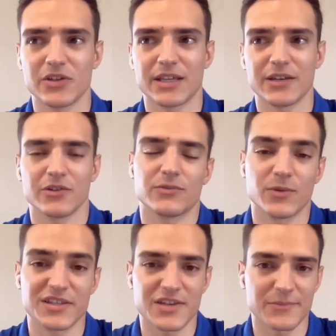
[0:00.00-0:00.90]
you cannot
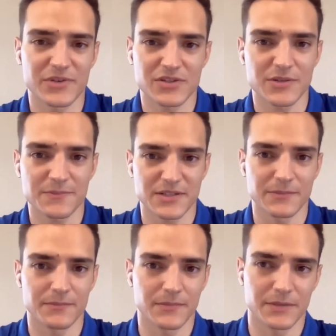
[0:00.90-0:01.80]
win championships,
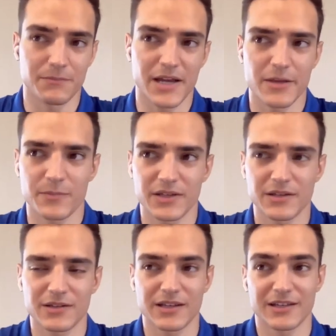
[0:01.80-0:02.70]
in my
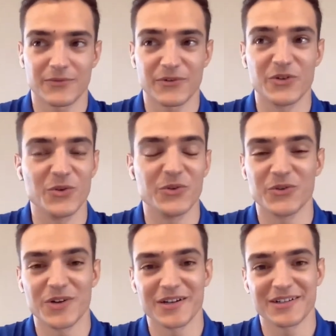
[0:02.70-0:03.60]
opinion. And if you do,
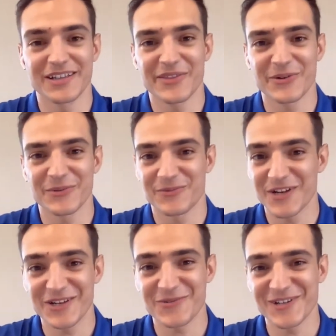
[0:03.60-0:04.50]
you are either
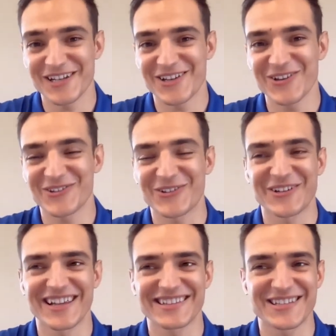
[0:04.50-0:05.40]
really, really good,
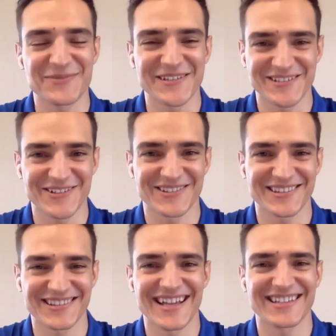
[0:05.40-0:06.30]
or that team is not
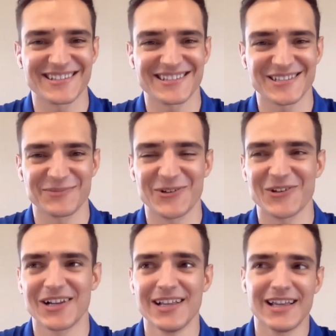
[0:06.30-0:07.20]
that
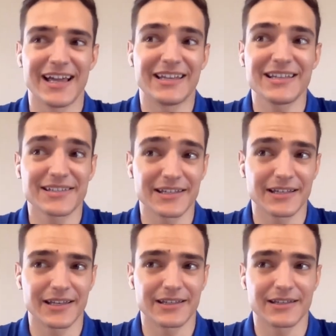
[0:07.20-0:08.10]
small. At least
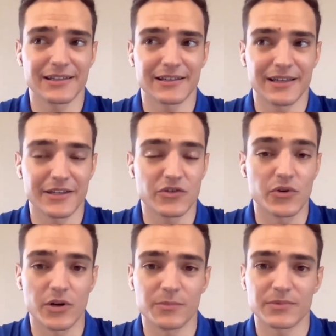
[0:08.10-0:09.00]
in
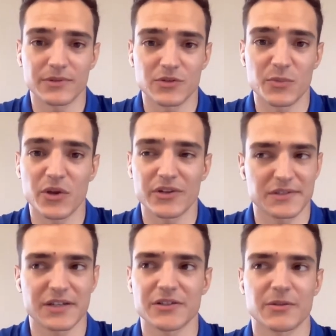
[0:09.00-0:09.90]
Europe, to be
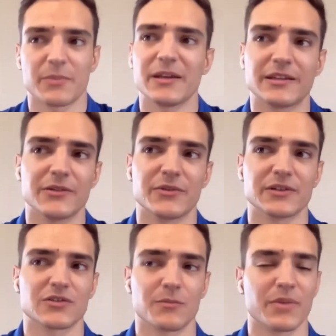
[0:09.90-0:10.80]
honest, there's a big
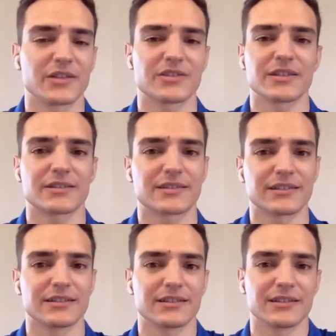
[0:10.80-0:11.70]
difference on
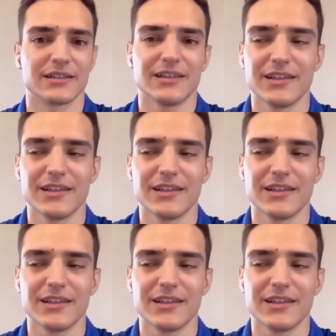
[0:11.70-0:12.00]
budgets, and